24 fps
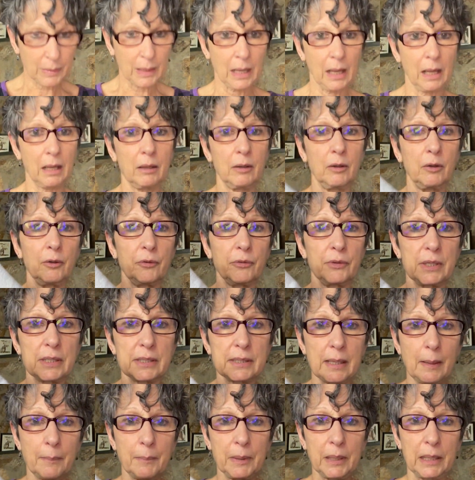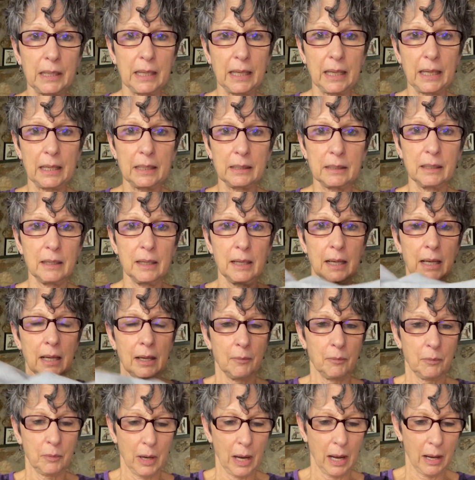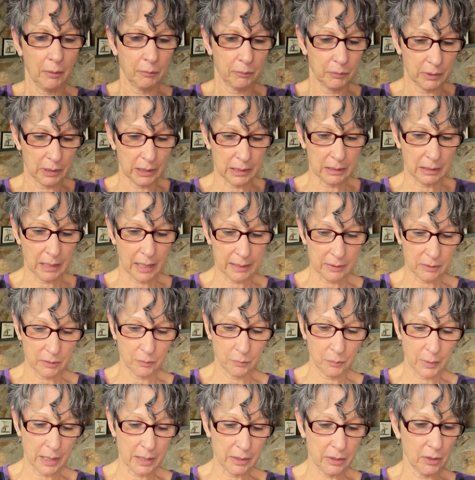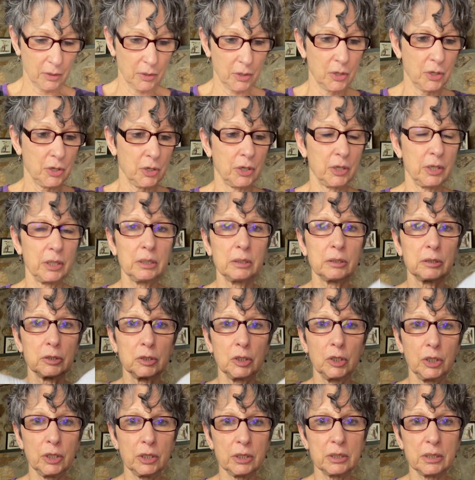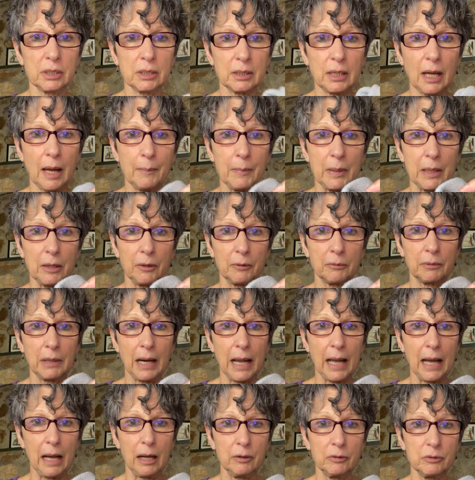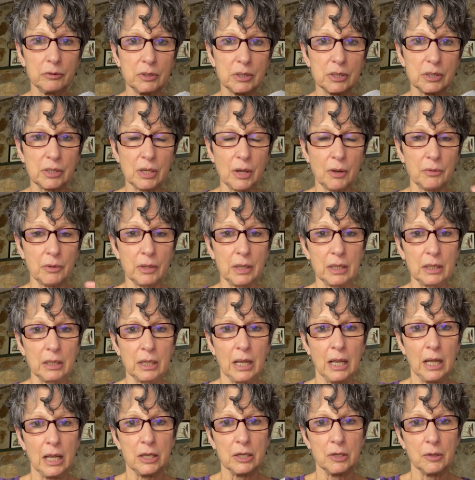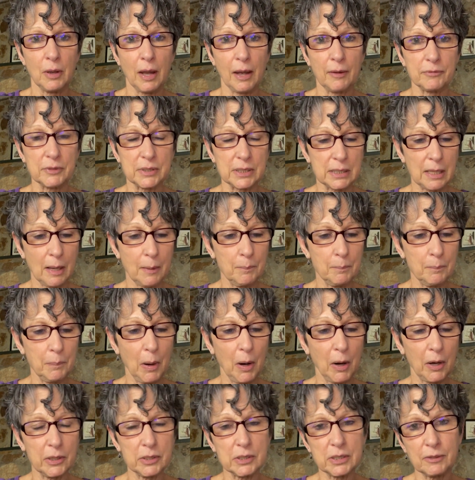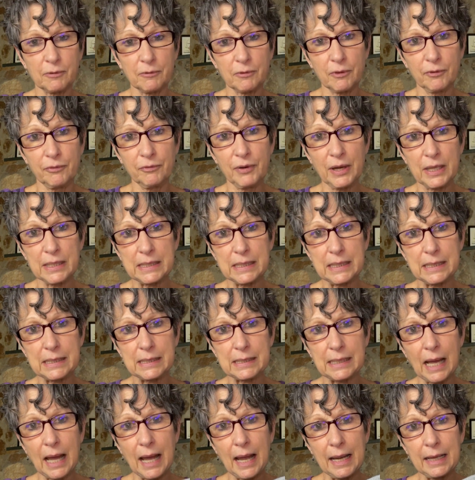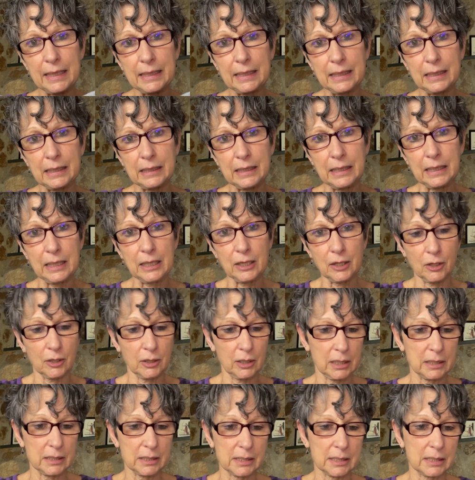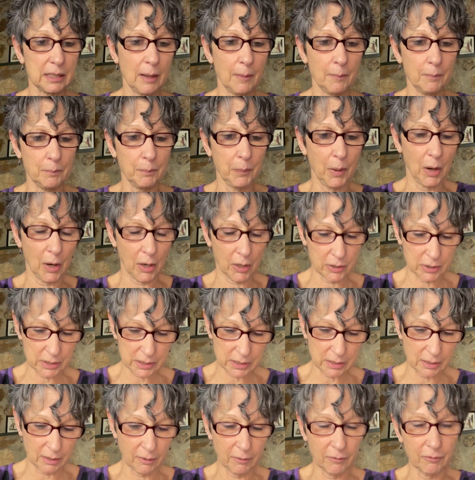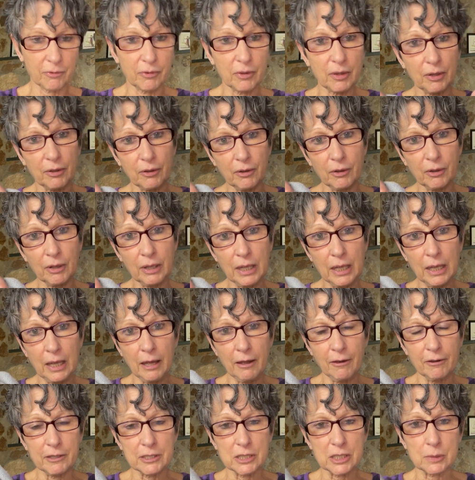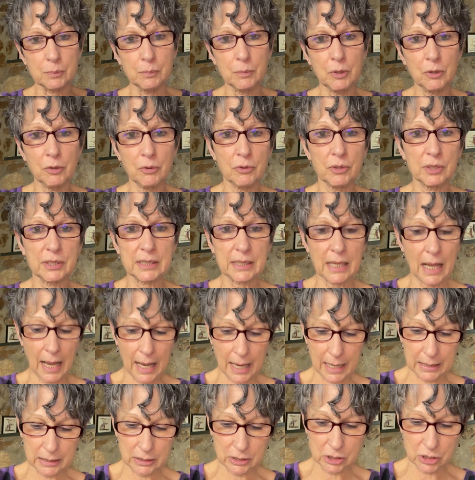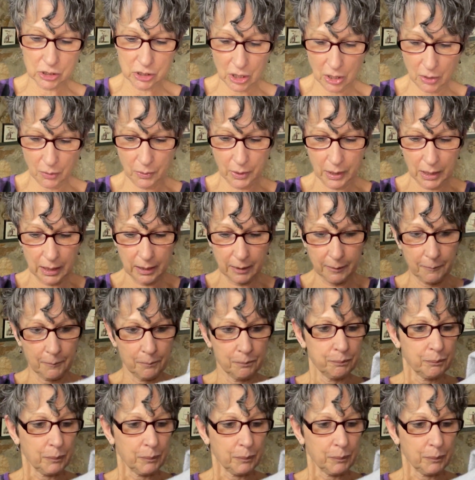I'll hold this up again. I really liked the way the hood looked coming around, so that you have some parts of the fuzzy side in here and some parts of the smooth side showing.